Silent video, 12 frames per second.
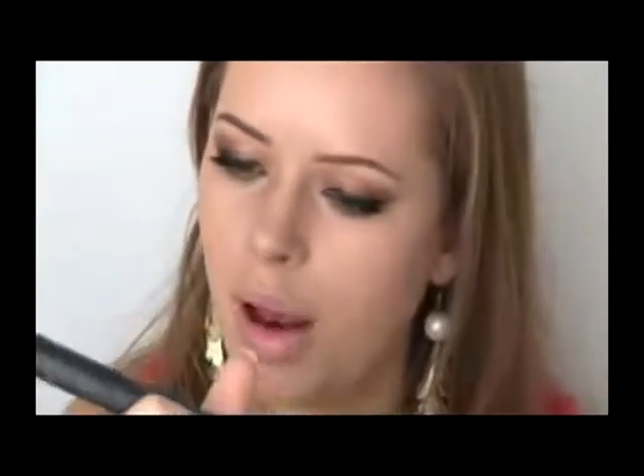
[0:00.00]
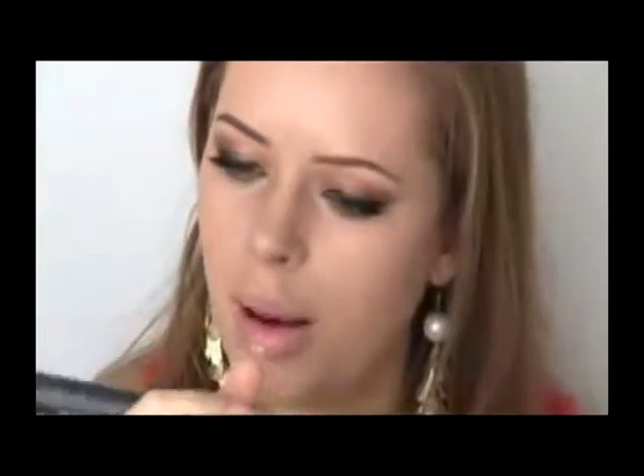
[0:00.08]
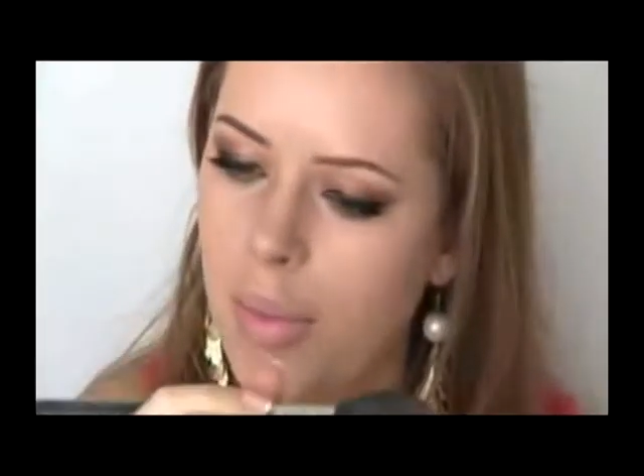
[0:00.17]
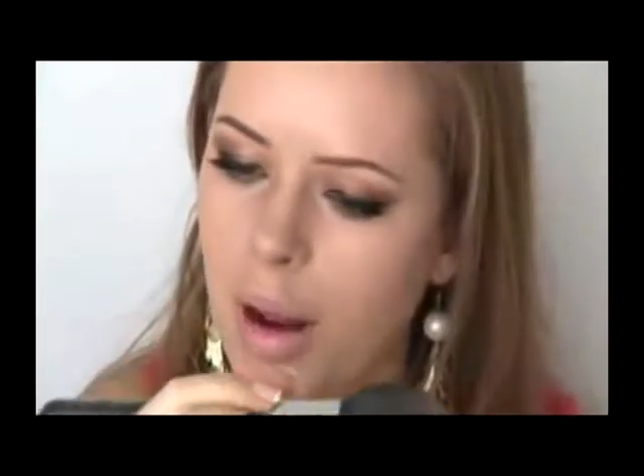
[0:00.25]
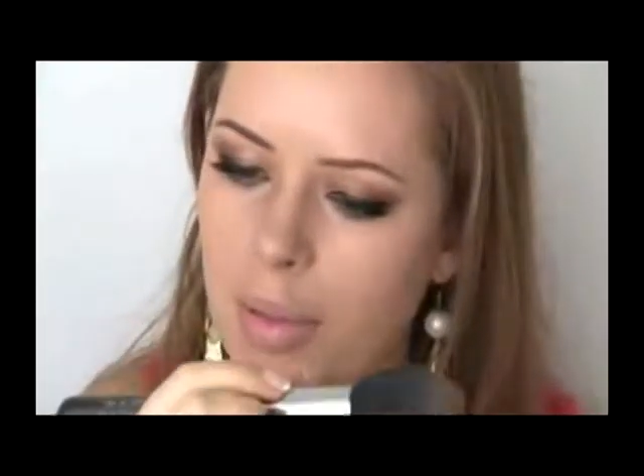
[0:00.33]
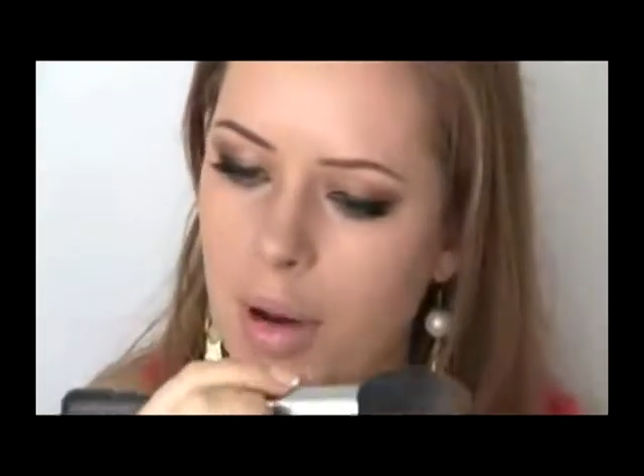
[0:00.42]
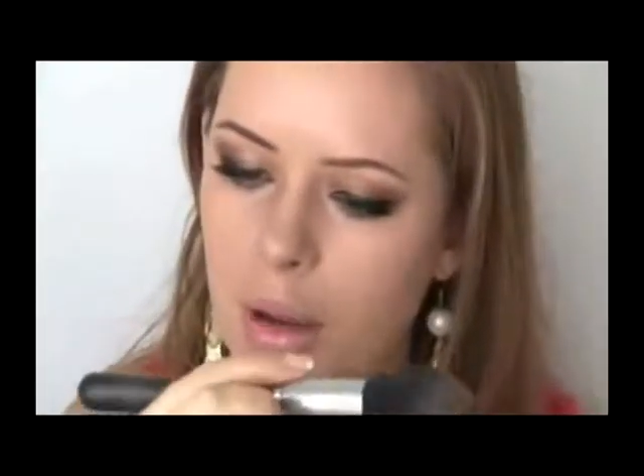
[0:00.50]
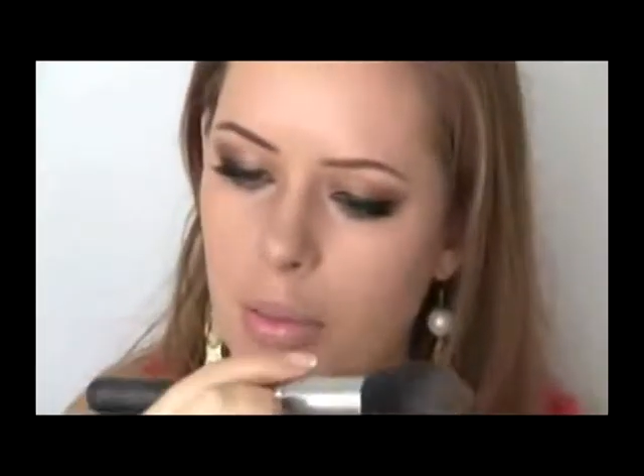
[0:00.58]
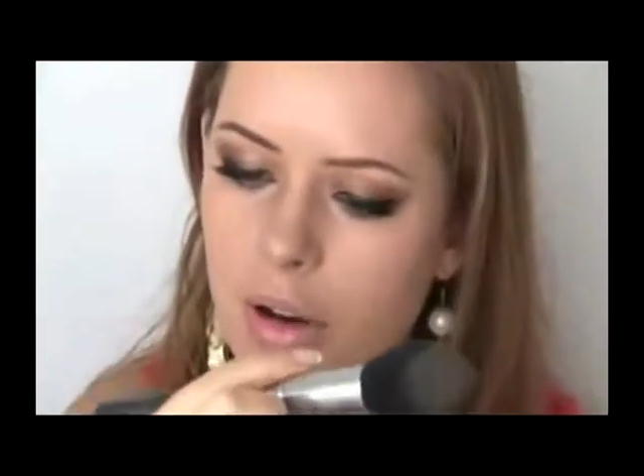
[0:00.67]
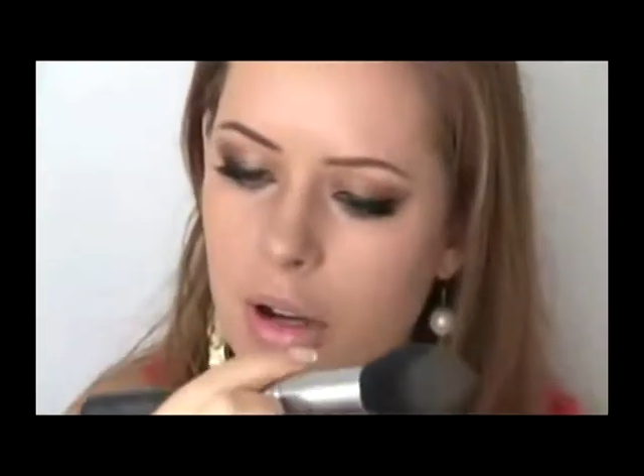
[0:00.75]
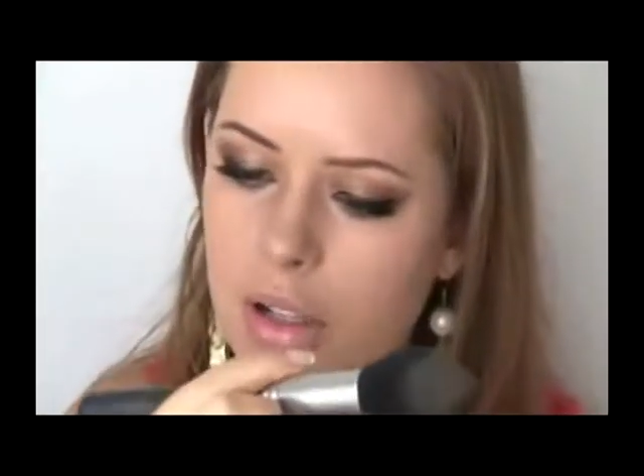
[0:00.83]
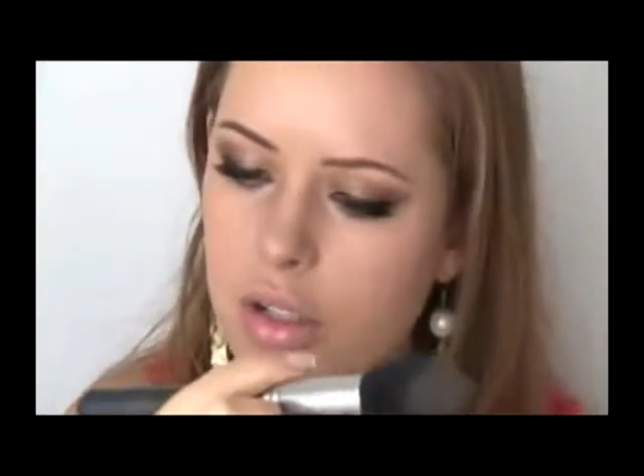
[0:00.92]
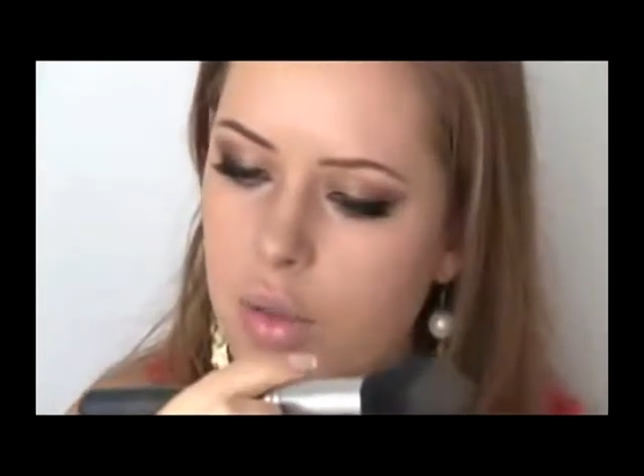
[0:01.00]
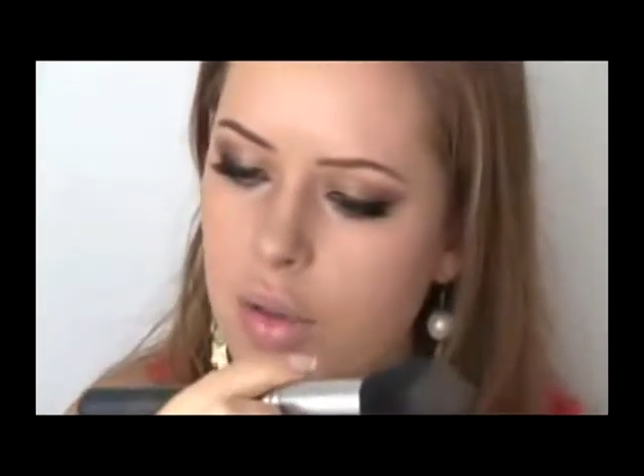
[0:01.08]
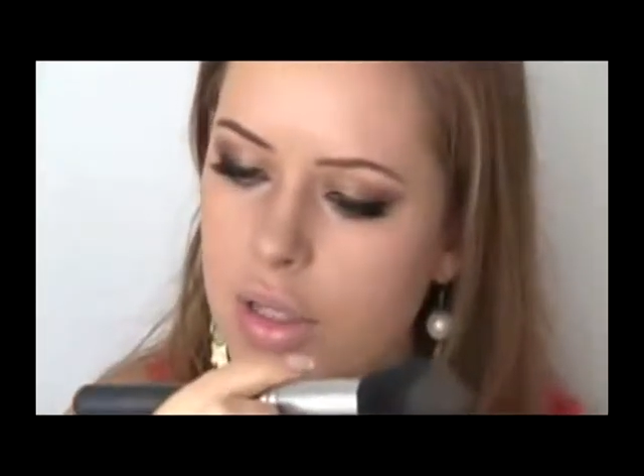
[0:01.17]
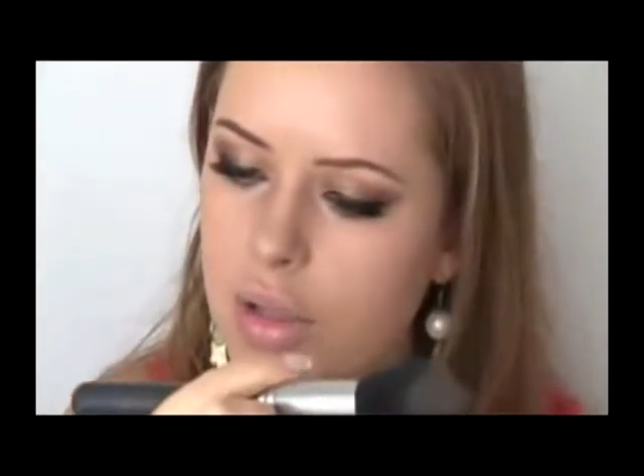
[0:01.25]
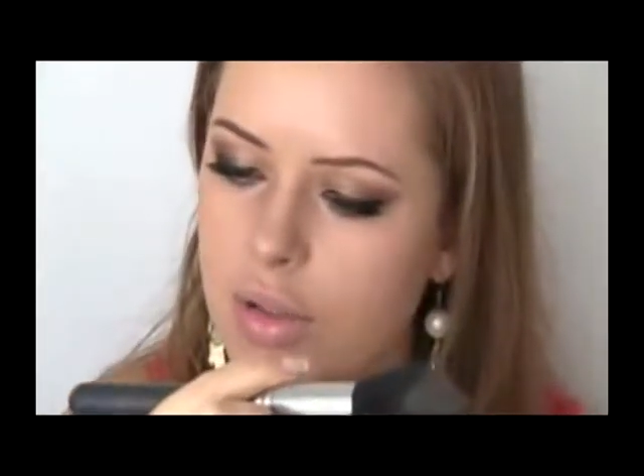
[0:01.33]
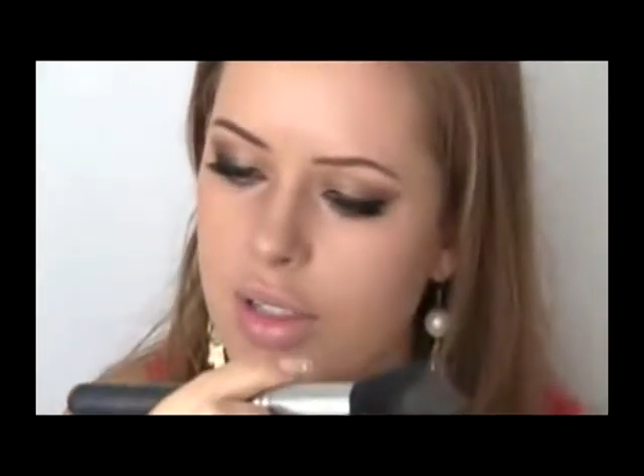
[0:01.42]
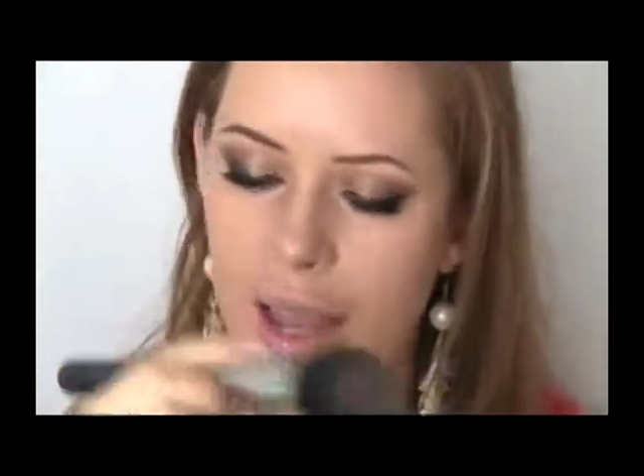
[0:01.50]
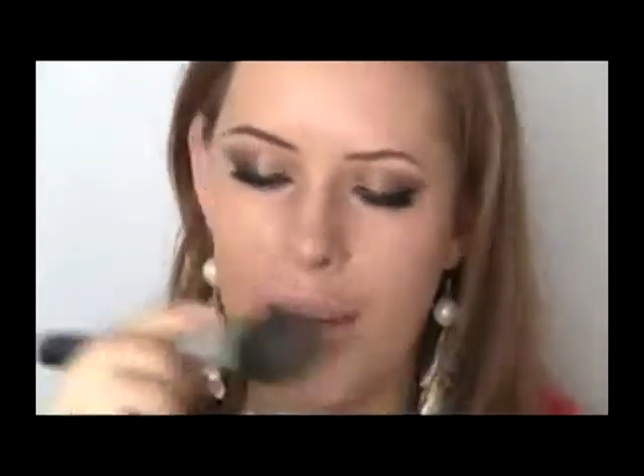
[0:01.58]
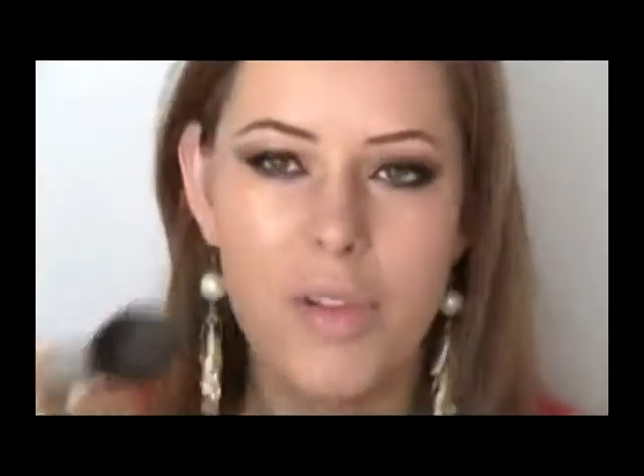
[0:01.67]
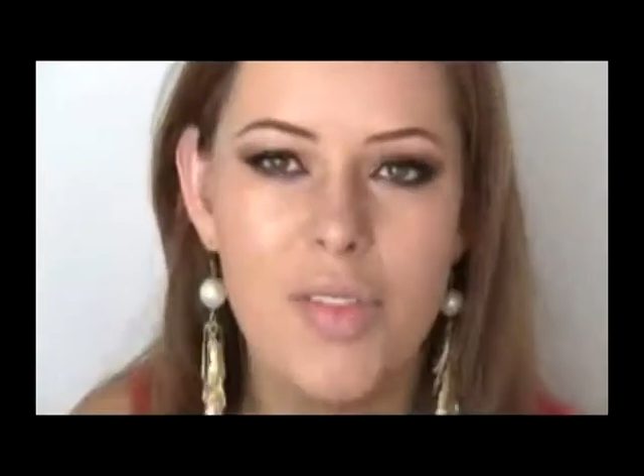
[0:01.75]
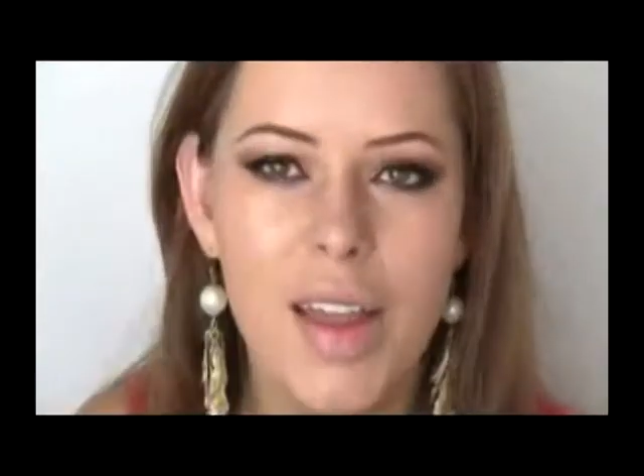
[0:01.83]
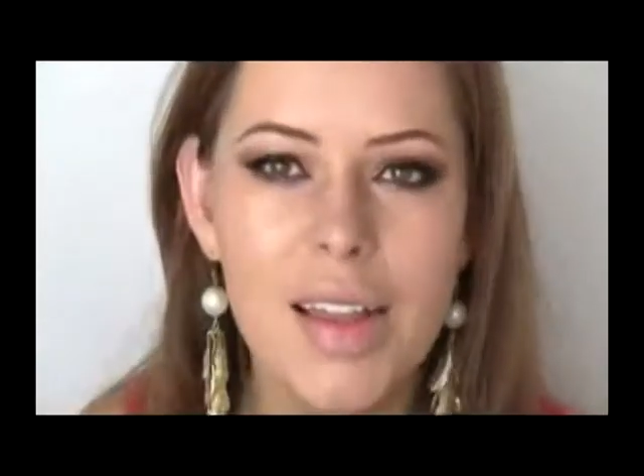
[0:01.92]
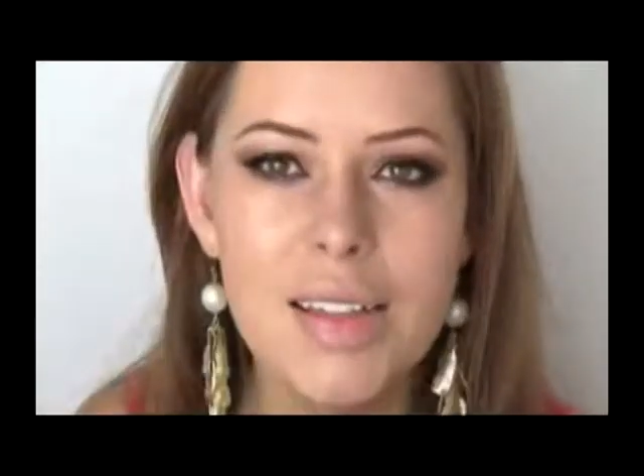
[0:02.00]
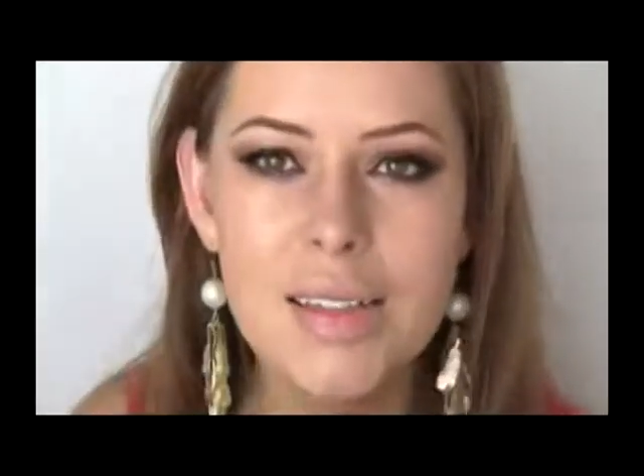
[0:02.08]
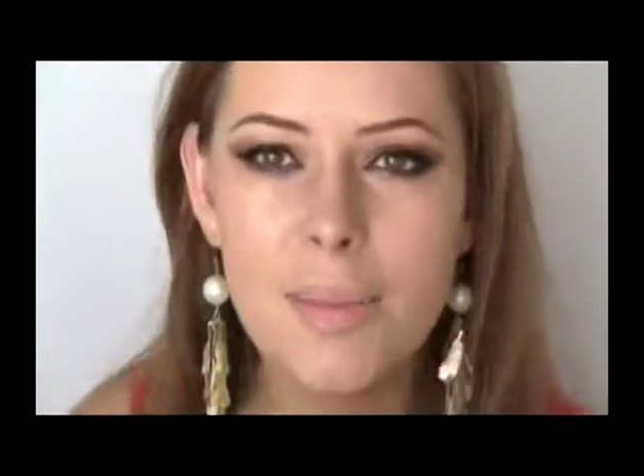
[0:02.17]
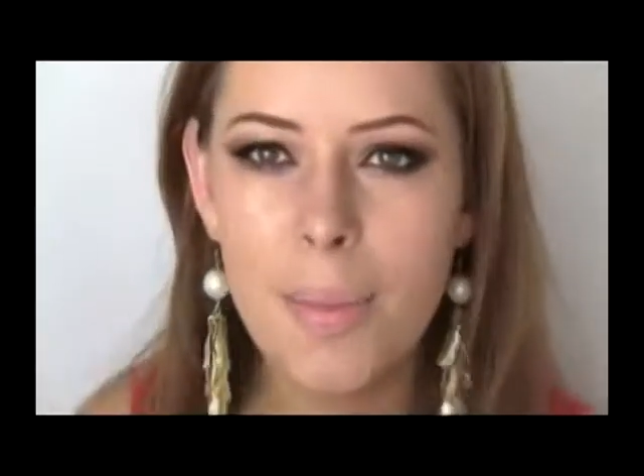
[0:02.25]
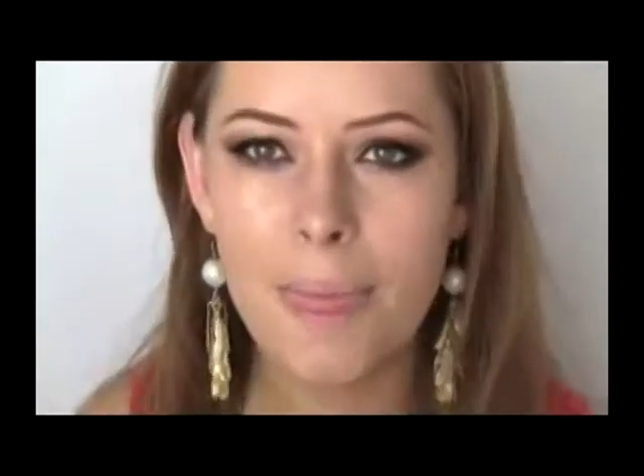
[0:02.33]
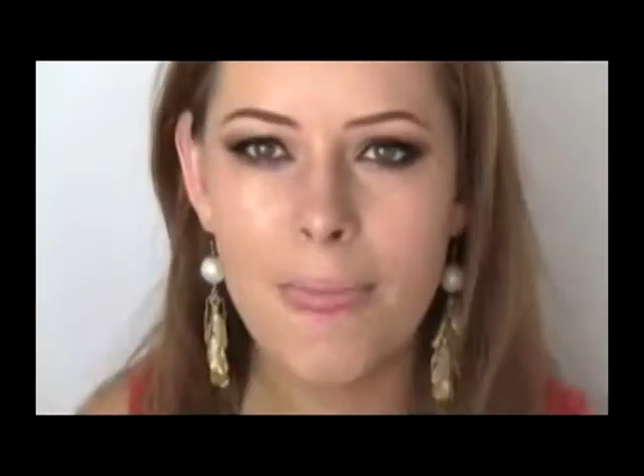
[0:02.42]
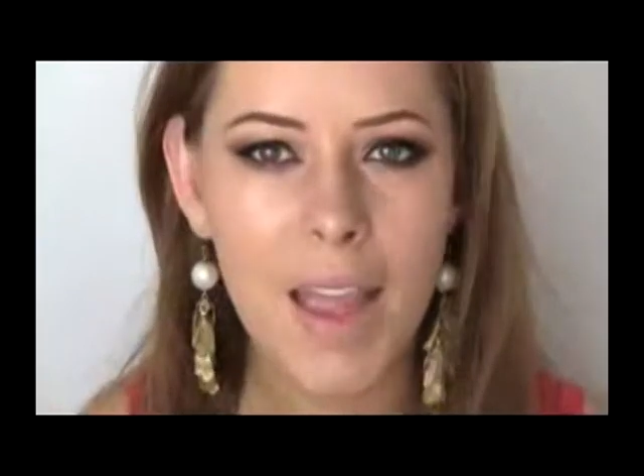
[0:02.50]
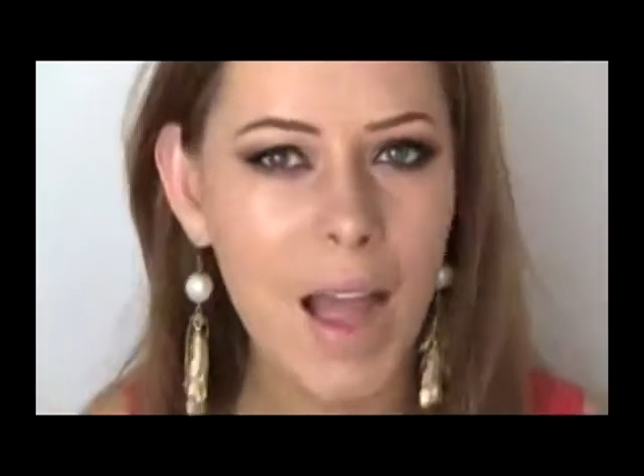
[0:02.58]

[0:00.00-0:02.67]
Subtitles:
blah blah blah brush, what's it called, Tapered Face,